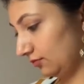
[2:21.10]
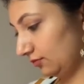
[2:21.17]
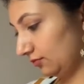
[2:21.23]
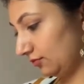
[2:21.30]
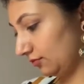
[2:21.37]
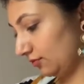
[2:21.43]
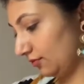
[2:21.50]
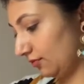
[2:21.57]

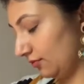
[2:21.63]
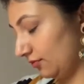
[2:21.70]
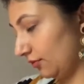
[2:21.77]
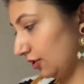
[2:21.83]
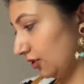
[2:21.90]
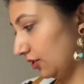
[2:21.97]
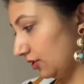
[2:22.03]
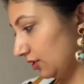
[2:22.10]
I'm
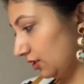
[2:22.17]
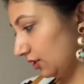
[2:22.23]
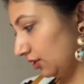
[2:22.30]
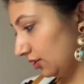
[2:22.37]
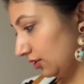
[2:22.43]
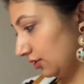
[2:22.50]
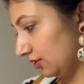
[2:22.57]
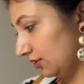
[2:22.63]
gonna take
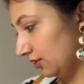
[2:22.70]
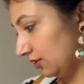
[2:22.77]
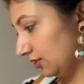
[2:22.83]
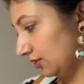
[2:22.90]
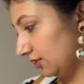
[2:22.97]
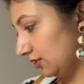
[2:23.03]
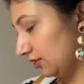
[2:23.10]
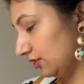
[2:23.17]
this.
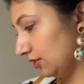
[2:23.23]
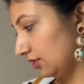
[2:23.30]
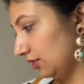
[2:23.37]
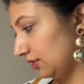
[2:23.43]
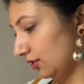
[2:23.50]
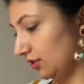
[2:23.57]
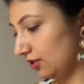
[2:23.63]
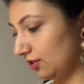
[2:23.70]

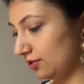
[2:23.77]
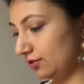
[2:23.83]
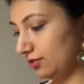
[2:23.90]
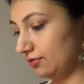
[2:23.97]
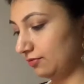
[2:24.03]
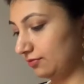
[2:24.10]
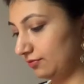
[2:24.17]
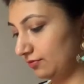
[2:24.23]

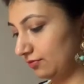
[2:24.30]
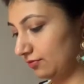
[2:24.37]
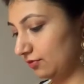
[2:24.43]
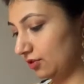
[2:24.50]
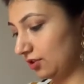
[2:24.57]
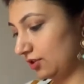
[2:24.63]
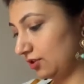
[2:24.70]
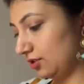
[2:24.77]
Awesome.
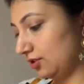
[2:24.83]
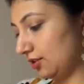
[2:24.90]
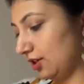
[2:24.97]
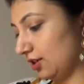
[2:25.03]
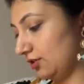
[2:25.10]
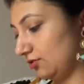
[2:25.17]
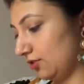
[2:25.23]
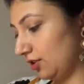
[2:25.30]
Okay, this guy
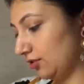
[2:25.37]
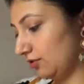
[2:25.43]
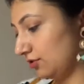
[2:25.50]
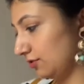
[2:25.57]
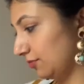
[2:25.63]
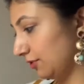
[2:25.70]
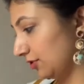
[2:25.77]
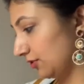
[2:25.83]
is trying to
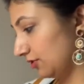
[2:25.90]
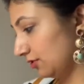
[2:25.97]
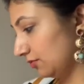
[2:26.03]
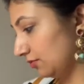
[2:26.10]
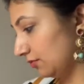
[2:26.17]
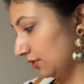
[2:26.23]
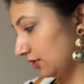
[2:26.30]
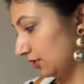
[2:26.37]
jump out as
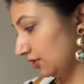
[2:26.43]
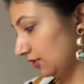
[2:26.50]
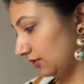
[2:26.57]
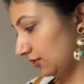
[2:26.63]
well.